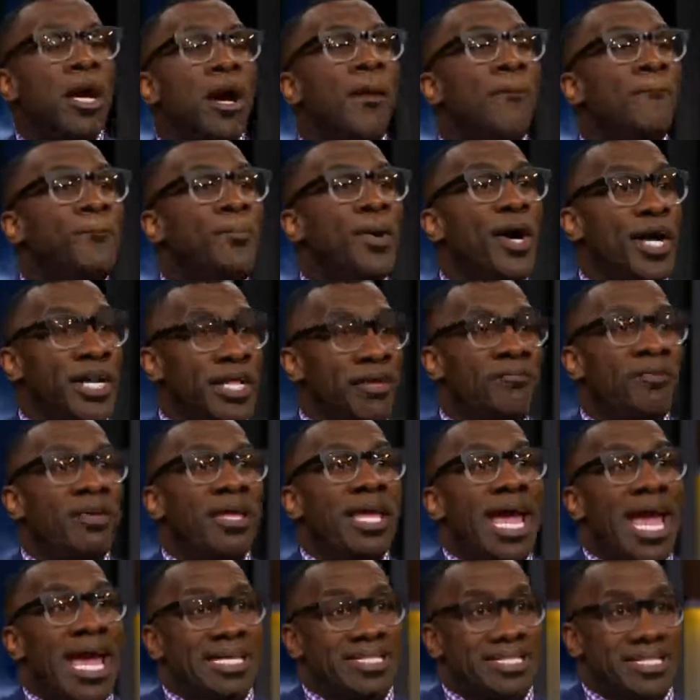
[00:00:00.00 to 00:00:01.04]
But if he
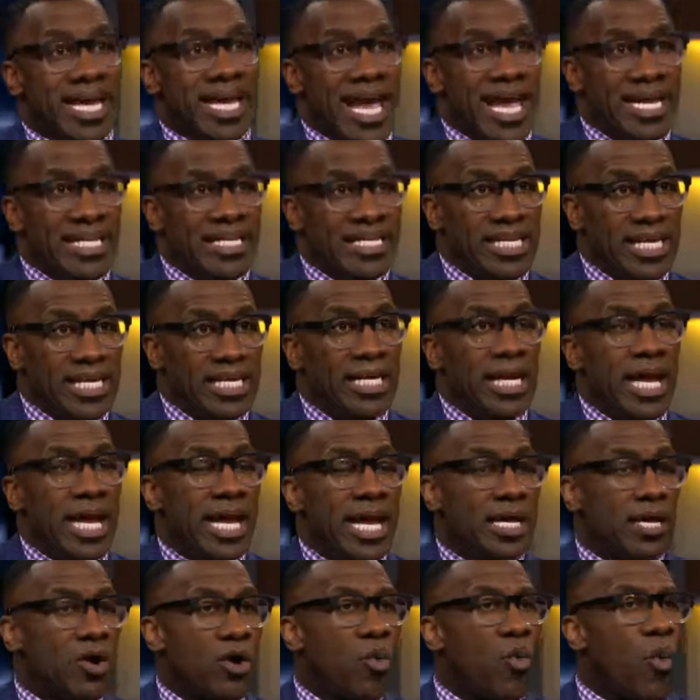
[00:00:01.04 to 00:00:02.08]
has KD
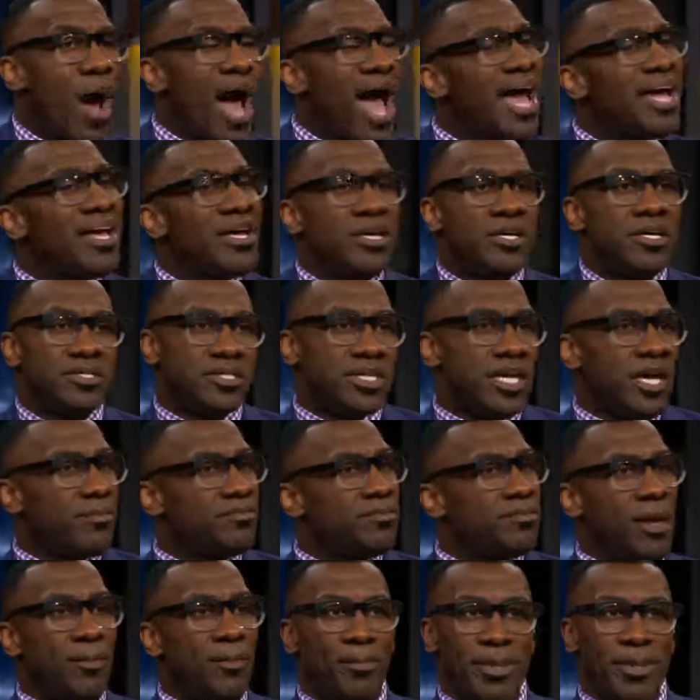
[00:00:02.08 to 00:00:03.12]
and Kawhi, Skip,
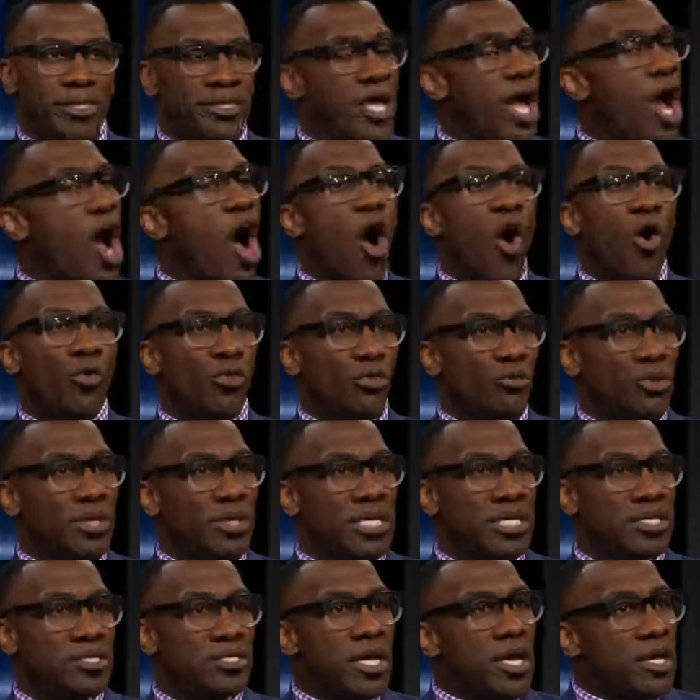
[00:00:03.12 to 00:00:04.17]
they're all
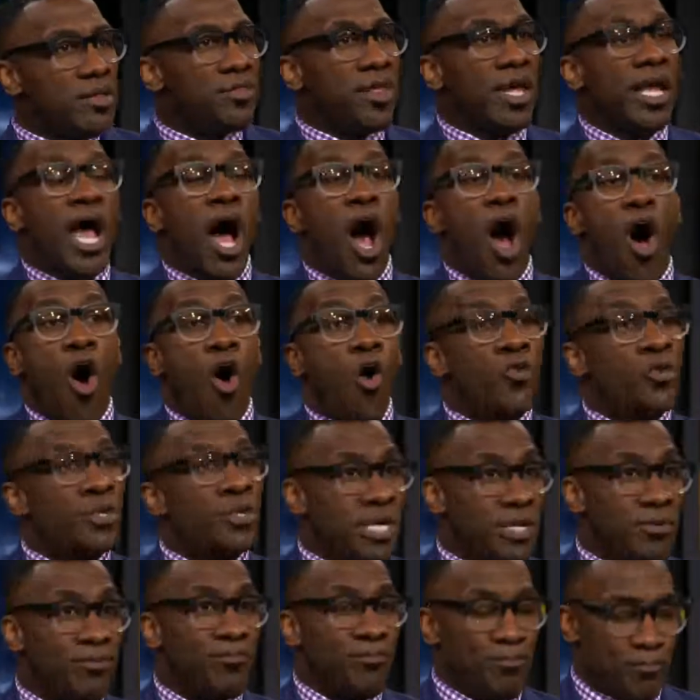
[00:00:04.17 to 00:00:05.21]
threes. They all
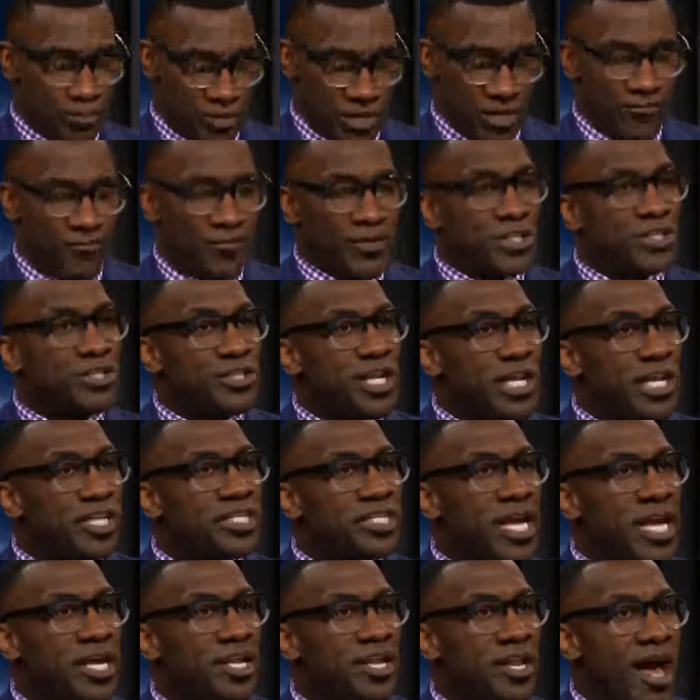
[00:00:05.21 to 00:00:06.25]
can
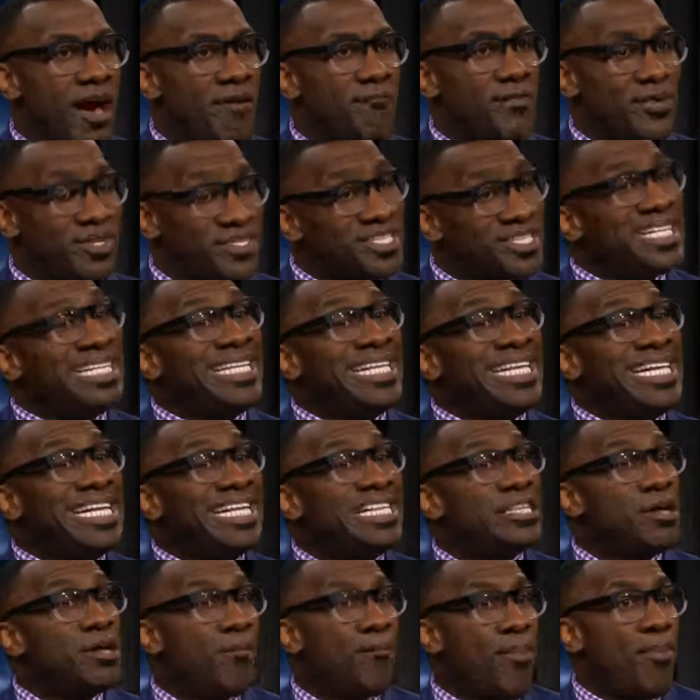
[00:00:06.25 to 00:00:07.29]
facilitate an offense and
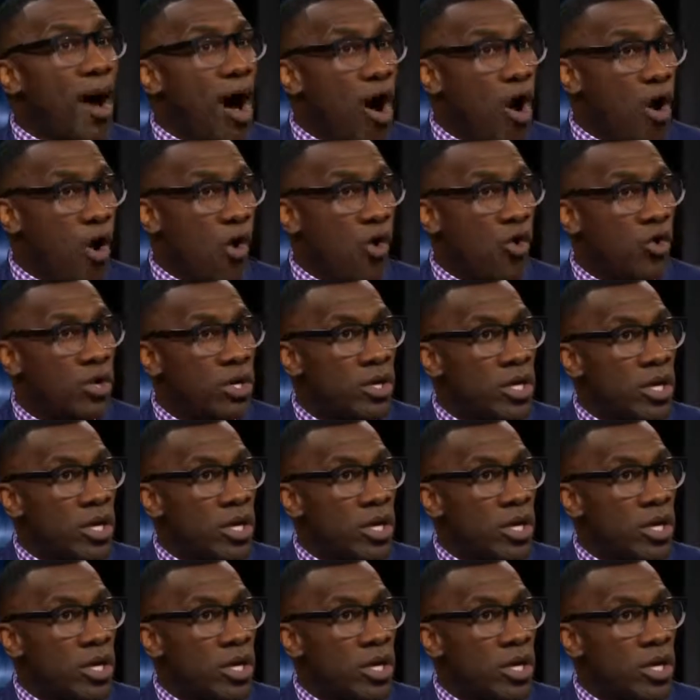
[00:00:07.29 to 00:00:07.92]
need the ball.